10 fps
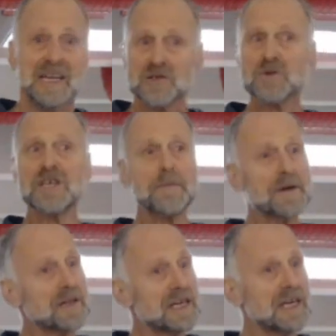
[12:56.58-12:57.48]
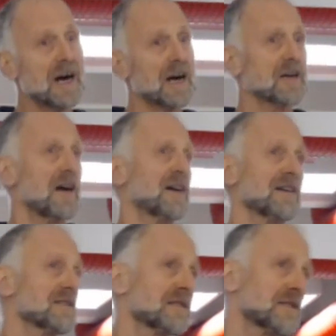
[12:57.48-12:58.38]
So typically a
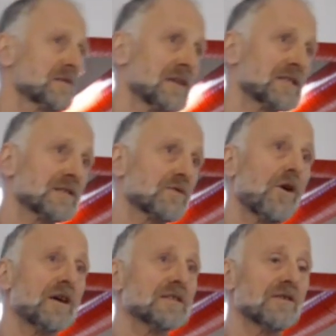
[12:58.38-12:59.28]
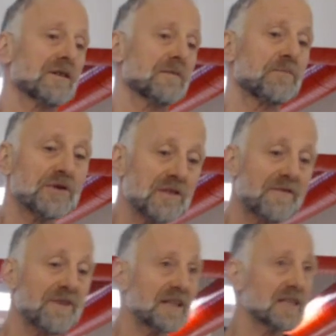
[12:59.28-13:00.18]
cross or a personal
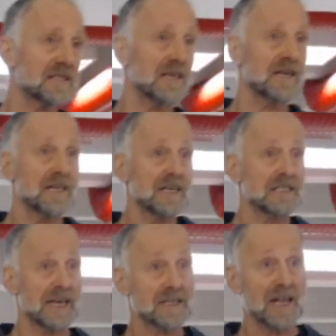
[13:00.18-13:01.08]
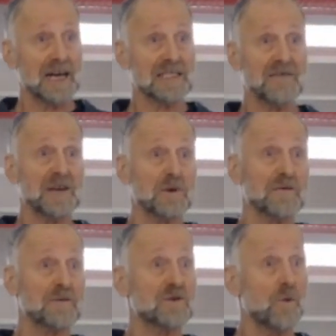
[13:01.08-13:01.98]
fitness 10 class will have
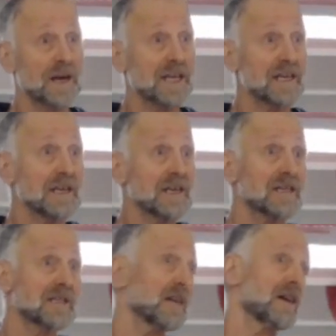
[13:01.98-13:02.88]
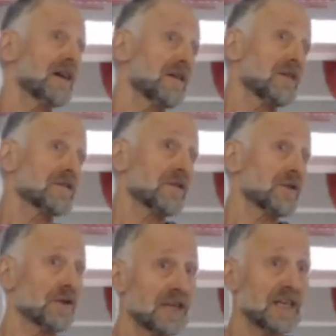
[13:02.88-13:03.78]
anywhere from 20 to
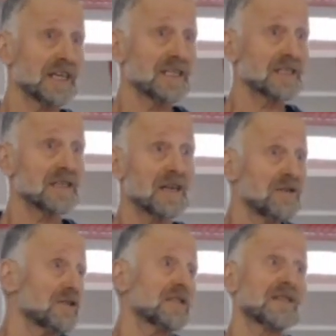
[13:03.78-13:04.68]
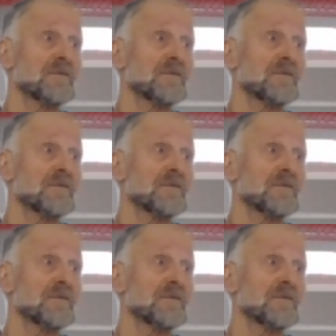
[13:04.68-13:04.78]
30 kids, usually